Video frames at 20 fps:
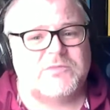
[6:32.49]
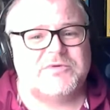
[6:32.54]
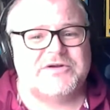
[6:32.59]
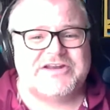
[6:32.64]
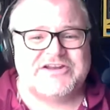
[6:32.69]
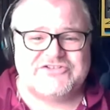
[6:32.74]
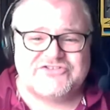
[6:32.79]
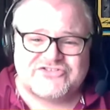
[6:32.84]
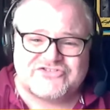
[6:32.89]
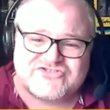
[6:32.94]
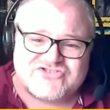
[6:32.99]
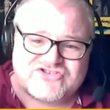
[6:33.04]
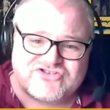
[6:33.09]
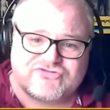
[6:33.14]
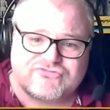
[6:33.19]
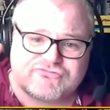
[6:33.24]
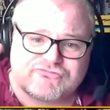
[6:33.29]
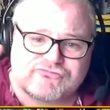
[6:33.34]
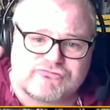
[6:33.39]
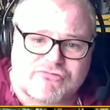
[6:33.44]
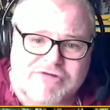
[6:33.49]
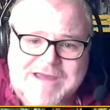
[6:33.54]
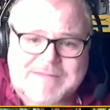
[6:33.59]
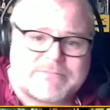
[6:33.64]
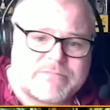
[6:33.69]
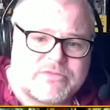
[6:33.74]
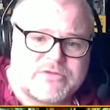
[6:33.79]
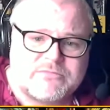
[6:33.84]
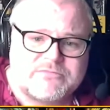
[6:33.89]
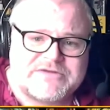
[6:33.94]
but it doesn't
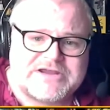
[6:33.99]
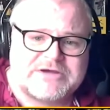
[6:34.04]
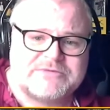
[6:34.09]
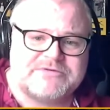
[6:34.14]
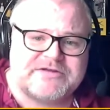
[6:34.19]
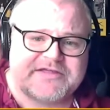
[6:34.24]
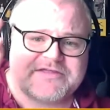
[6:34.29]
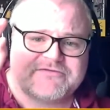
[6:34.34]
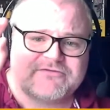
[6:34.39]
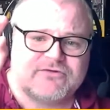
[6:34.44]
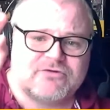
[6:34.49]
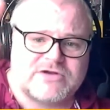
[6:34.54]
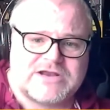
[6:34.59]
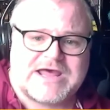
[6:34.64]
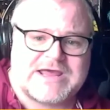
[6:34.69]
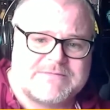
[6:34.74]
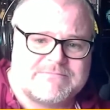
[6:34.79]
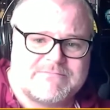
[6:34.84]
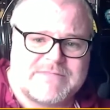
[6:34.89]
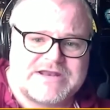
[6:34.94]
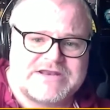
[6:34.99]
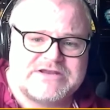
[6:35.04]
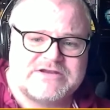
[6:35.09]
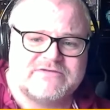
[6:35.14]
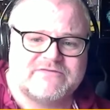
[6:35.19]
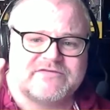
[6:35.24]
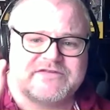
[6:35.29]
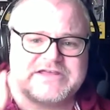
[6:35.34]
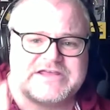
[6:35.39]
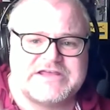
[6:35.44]
cram them down your throat like many
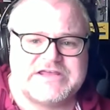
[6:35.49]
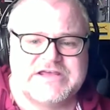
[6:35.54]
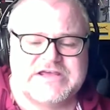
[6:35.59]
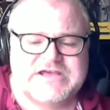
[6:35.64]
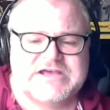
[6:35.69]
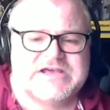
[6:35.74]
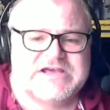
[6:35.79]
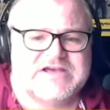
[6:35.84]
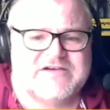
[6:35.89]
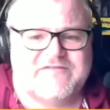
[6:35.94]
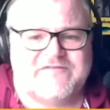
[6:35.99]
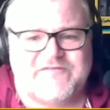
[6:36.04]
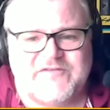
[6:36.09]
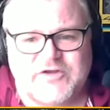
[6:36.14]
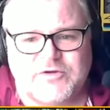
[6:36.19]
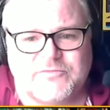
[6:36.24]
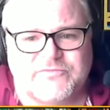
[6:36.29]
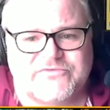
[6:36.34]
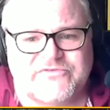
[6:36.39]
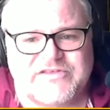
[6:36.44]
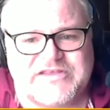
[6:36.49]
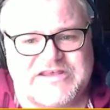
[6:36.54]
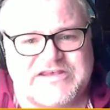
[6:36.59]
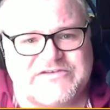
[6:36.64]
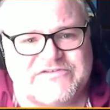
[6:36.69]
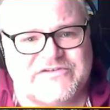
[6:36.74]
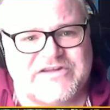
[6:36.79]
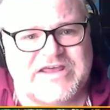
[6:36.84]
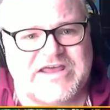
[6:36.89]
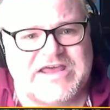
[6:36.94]
of the films
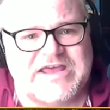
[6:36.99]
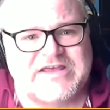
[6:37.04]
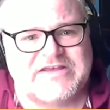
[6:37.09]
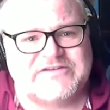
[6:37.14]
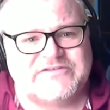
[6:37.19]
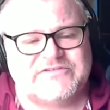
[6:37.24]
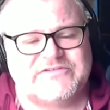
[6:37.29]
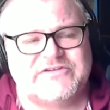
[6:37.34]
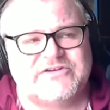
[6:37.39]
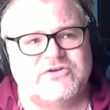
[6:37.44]
these days.